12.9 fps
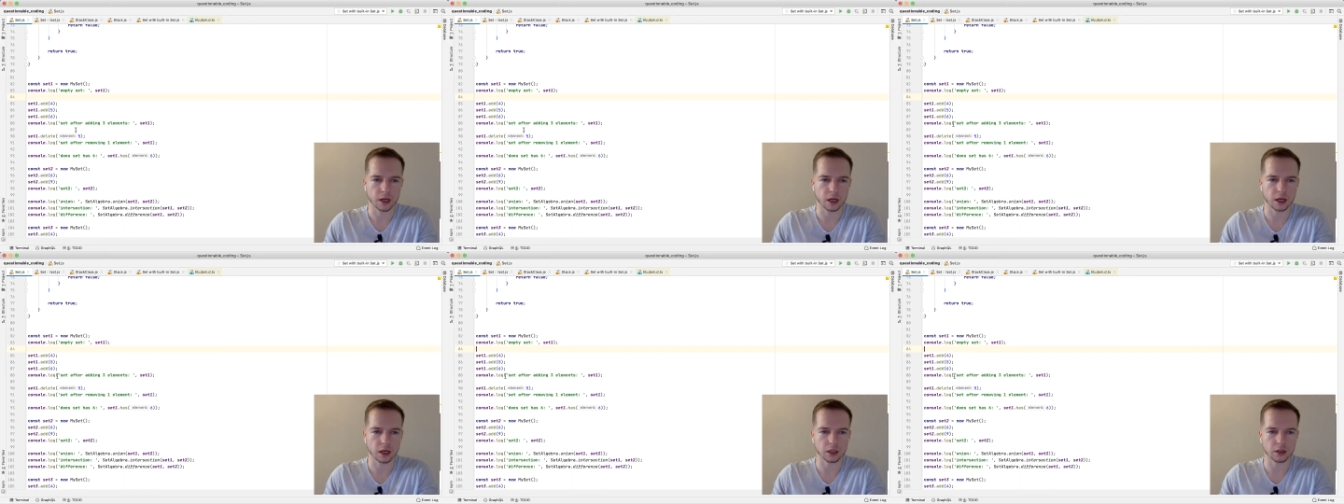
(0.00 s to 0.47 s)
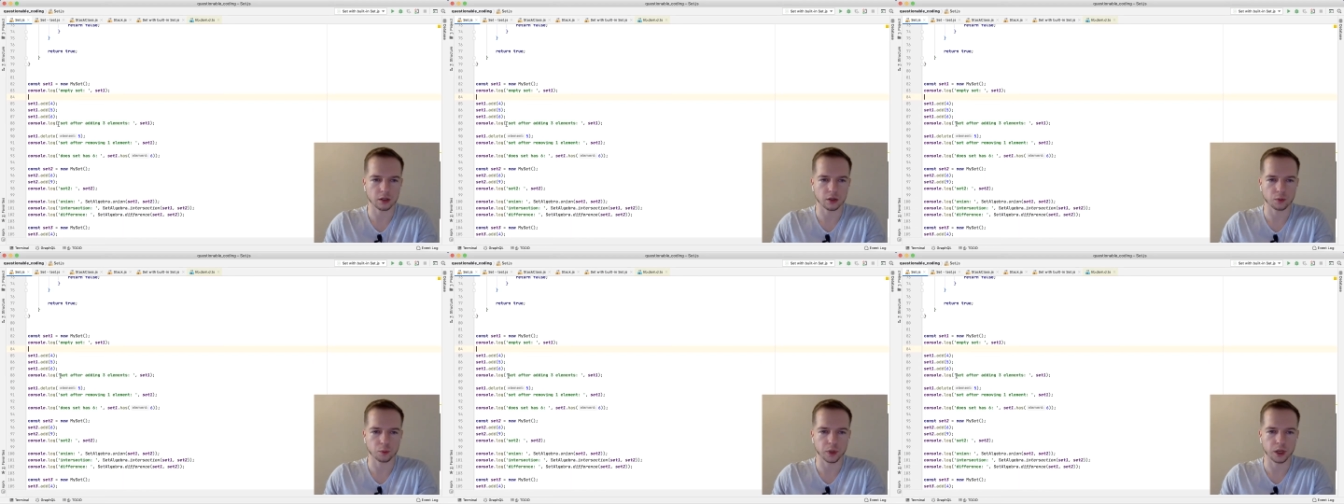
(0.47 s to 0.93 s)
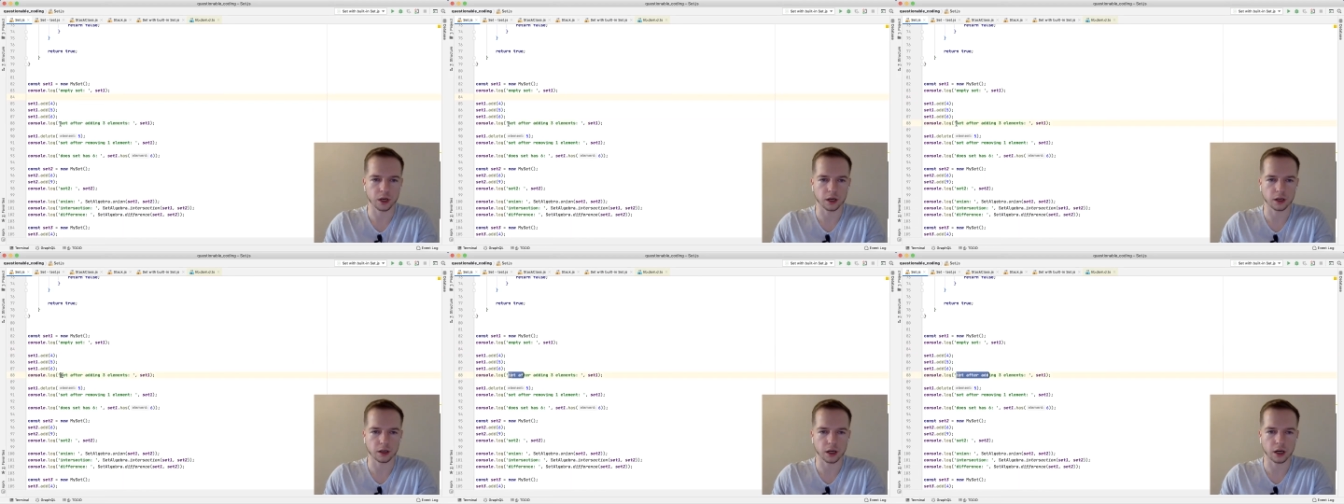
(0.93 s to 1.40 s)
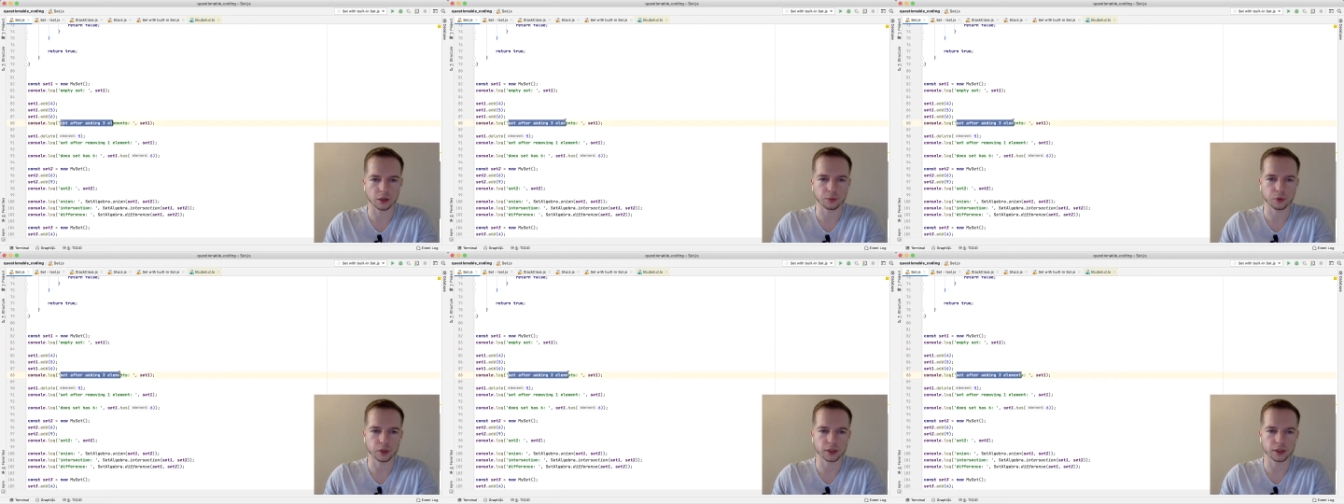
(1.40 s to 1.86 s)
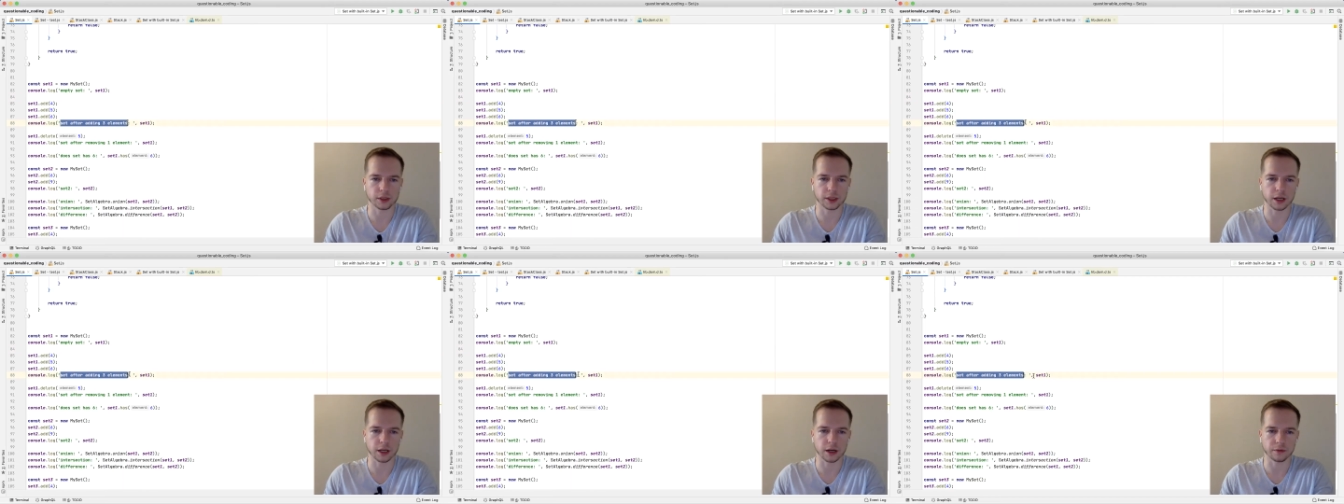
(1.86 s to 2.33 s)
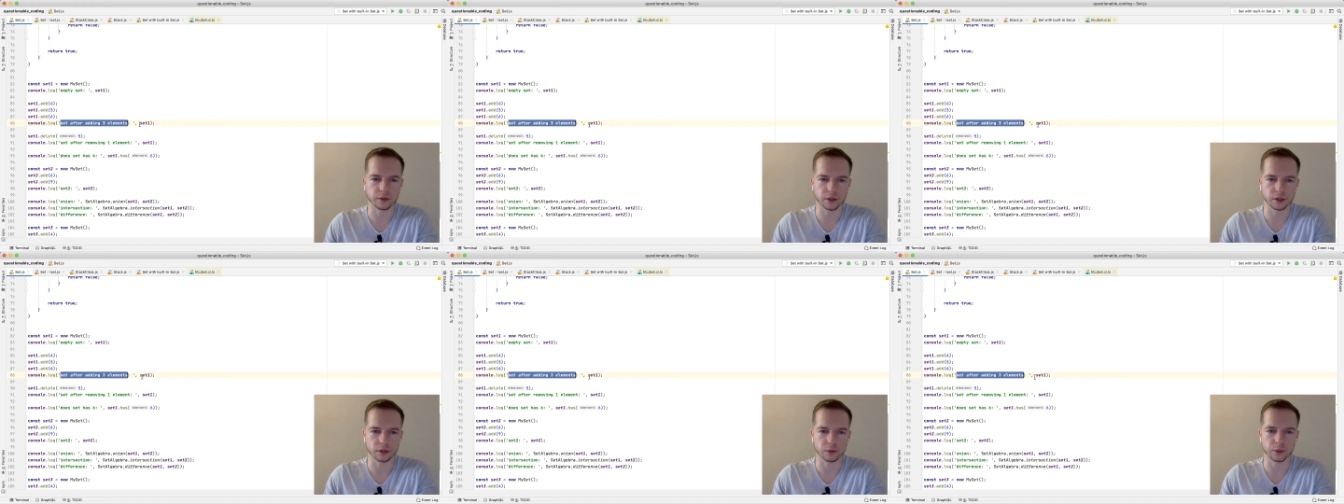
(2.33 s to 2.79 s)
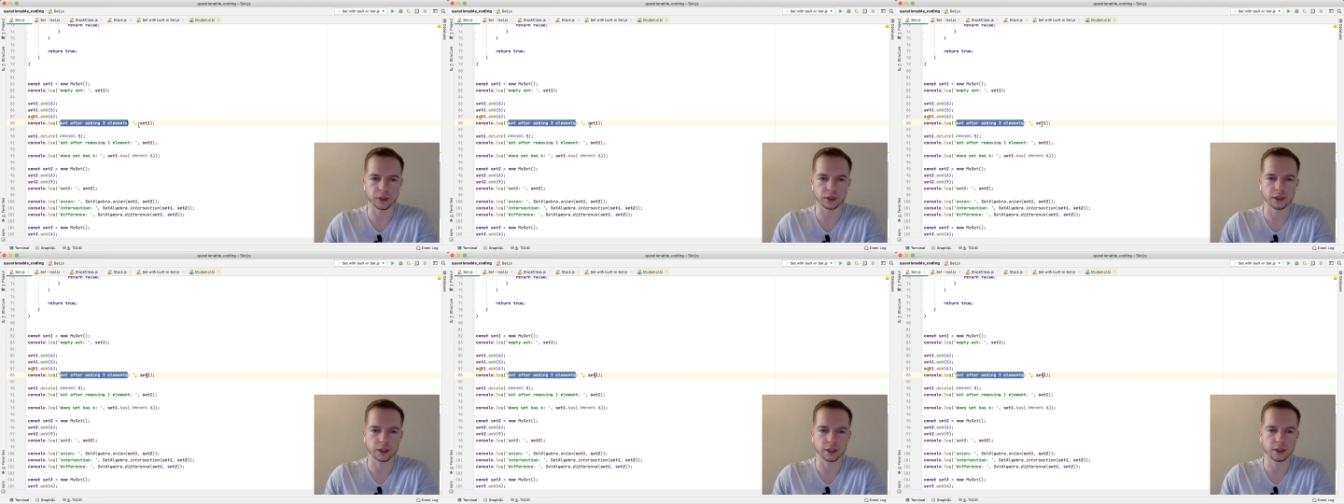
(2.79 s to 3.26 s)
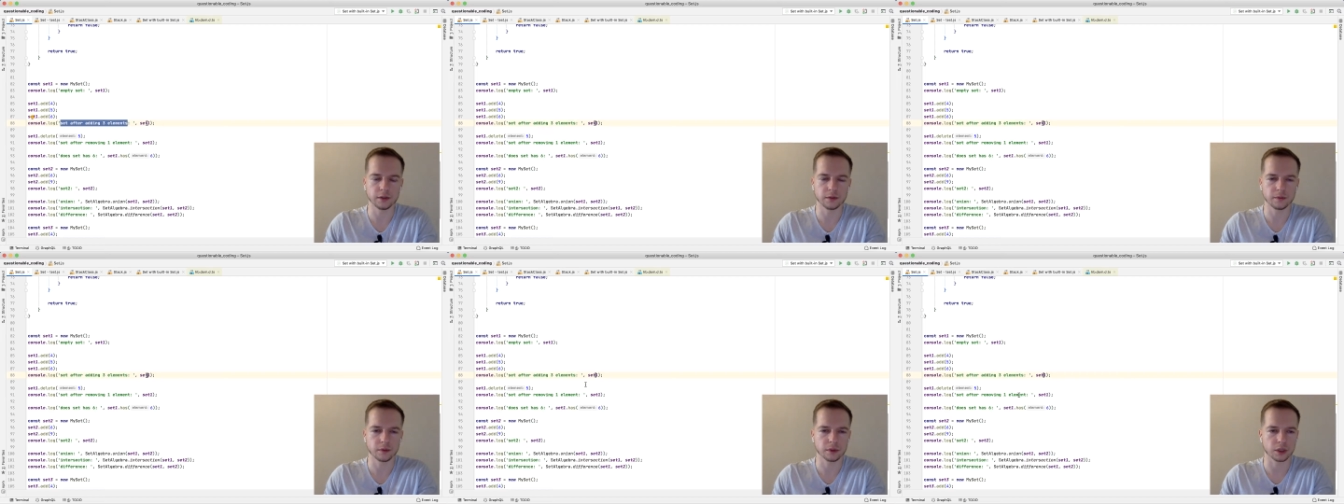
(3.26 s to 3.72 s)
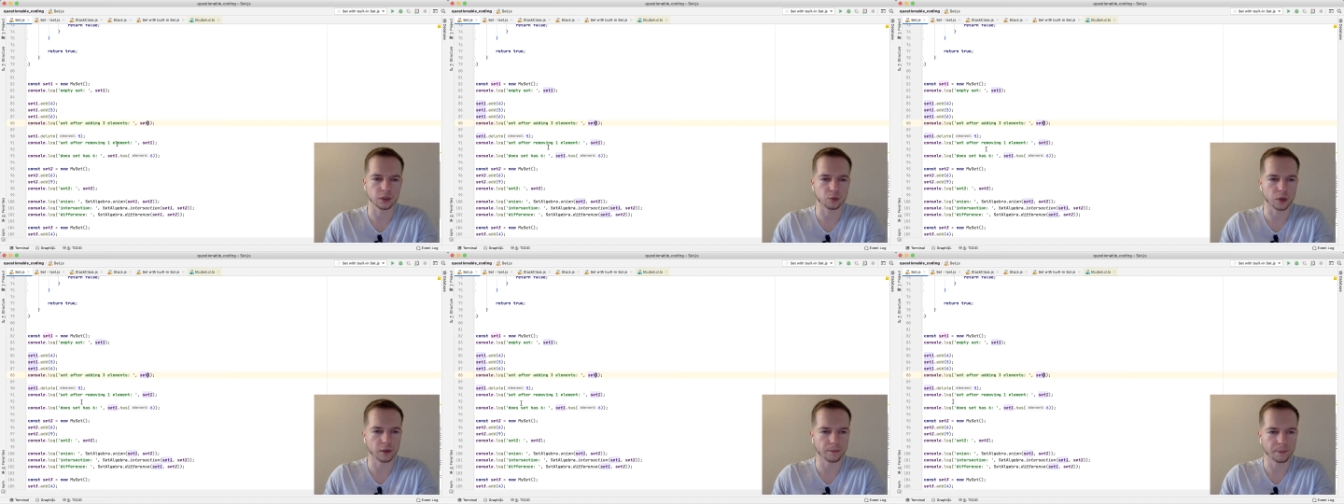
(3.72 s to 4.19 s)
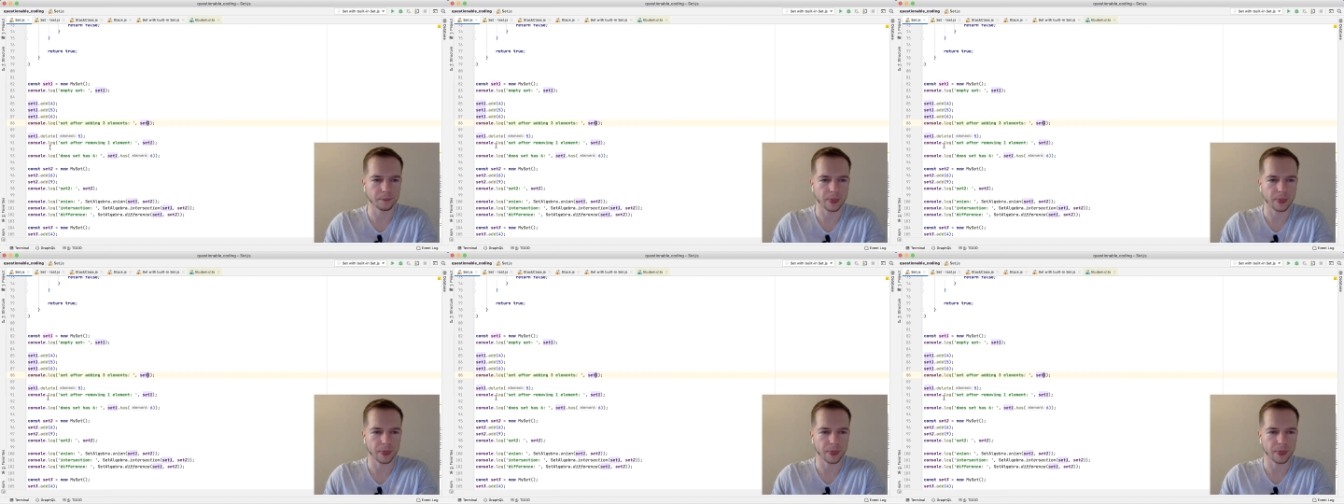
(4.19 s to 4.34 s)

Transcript: and we are outputting a set after we did it, set1.